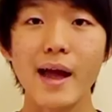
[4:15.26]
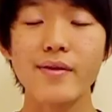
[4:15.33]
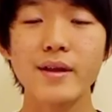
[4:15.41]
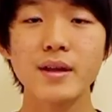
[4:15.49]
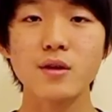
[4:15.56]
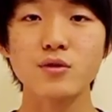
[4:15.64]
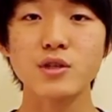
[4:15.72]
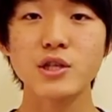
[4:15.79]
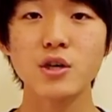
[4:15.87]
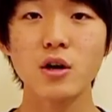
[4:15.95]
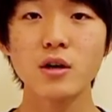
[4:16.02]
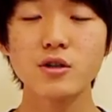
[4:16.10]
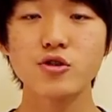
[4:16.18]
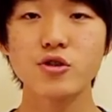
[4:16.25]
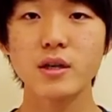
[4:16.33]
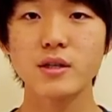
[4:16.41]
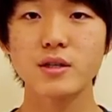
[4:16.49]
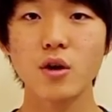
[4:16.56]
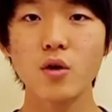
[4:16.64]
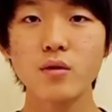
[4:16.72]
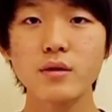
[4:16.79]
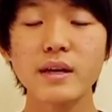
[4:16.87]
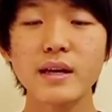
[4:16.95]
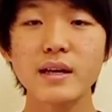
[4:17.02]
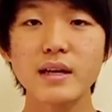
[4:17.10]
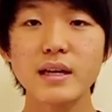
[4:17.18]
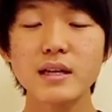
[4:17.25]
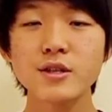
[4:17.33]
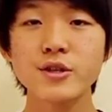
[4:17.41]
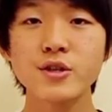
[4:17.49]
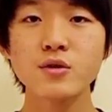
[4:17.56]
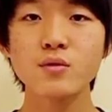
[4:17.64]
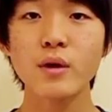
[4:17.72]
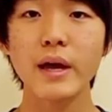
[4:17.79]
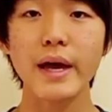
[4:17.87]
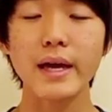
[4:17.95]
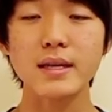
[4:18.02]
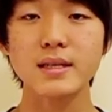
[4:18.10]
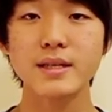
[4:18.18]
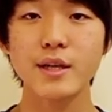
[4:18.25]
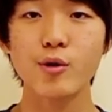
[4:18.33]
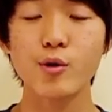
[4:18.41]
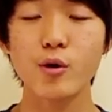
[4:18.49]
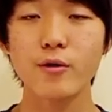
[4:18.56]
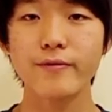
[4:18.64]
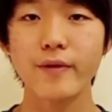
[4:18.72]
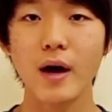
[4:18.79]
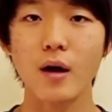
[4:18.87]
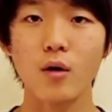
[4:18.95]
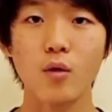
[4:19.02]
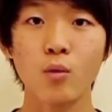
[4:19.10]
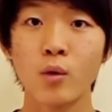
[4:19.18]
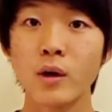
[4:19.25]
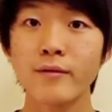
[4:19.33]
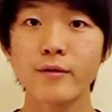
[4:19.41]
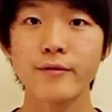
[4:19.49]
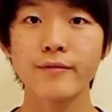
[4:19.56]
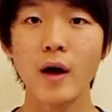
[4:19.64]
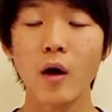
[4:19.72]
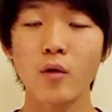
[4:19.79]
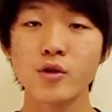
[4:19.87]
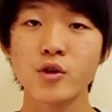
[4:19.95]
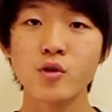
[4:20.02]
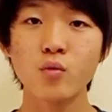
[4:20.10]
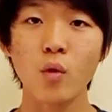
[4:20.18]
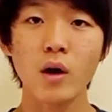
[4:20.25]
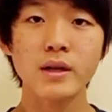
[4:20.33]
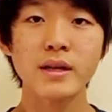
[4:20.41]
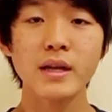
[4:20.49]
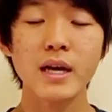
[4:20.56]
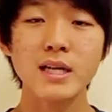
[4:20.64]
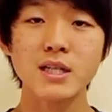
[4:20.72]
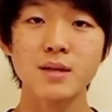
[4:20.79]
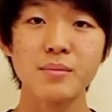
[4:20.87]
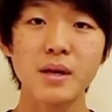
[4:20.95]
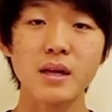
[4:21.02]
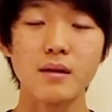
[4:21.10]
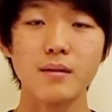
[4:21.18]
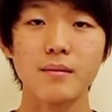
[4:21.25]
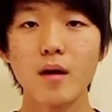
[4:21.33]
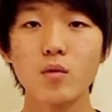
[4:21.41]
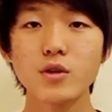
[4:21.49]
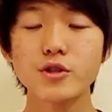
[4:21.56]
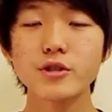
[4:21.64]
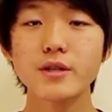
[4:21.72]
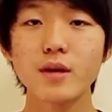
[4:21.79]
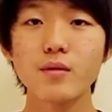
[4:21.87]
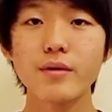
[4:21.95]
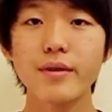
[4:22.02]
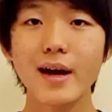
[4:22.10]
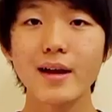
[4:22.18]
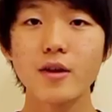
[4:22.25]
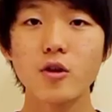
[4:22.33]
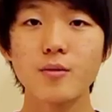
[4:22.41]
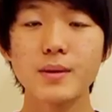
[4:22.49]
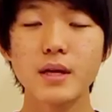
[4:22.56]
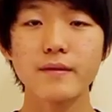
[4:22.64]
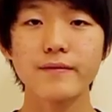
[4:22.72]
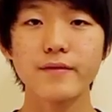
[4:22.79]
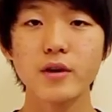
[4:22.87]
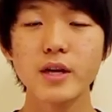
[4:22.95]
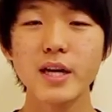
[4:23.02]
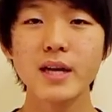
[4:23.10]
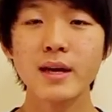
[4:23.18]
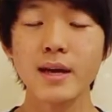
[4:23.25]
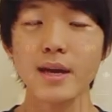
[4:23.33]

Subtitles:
and then it will start transcoding it into a stereo file or whatever file you want it to be. And once you're done with that, it will be converted